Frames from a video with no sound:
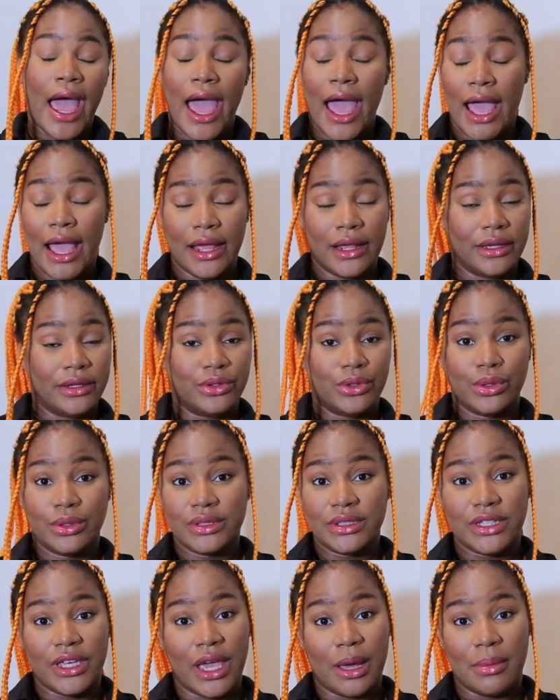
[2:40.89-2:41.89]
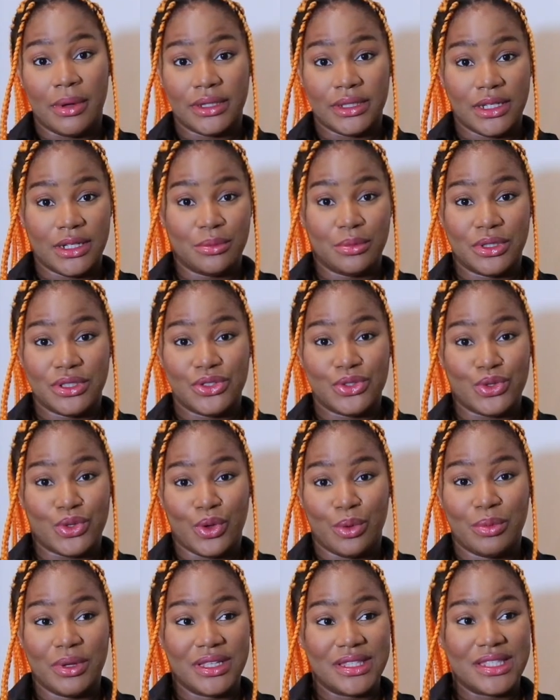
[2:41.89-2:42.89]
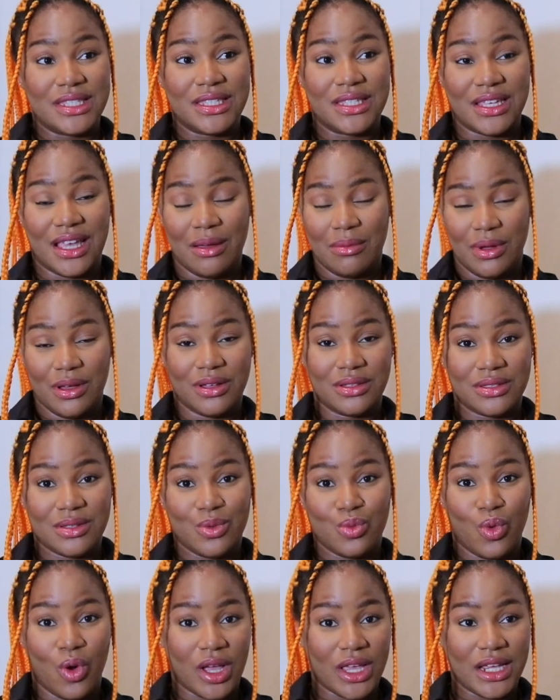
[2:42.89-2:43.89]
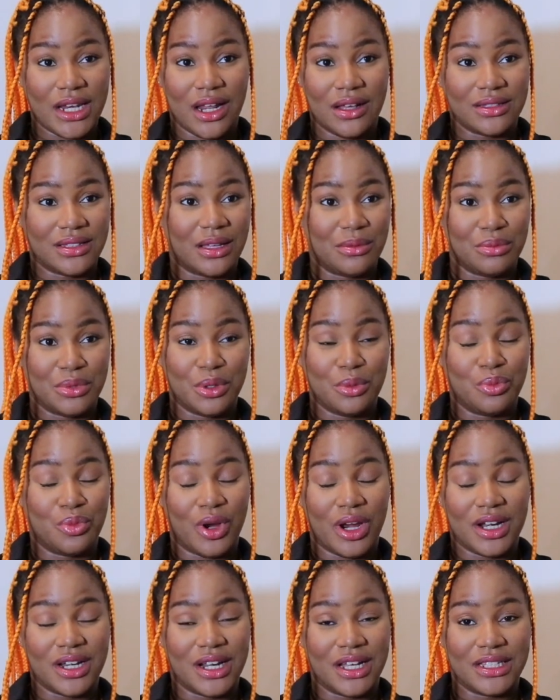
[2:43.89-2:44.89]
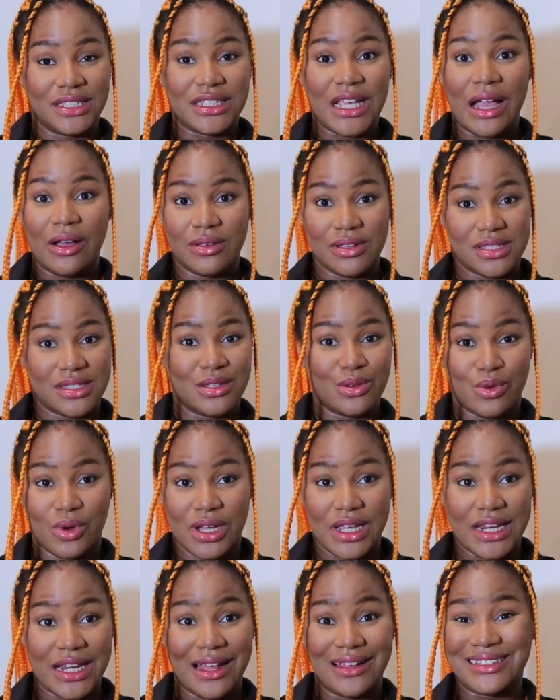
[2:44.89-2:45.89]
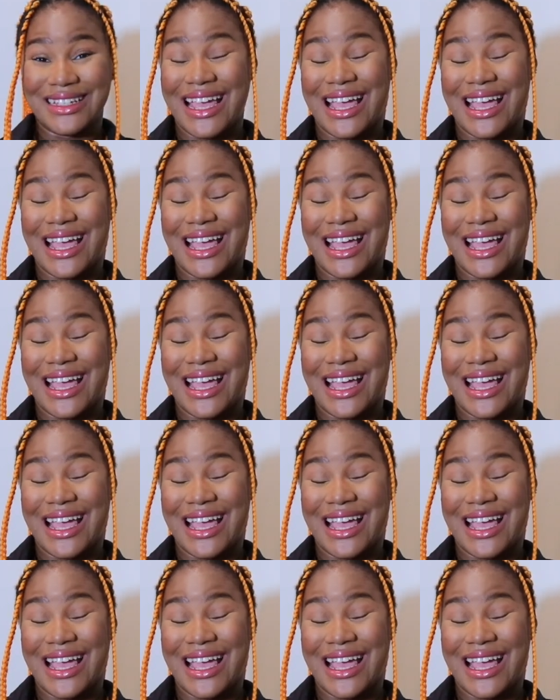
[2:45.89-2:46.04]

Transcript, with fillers: I don't care about anybody's comments about working out and being pregnant. I was still working out.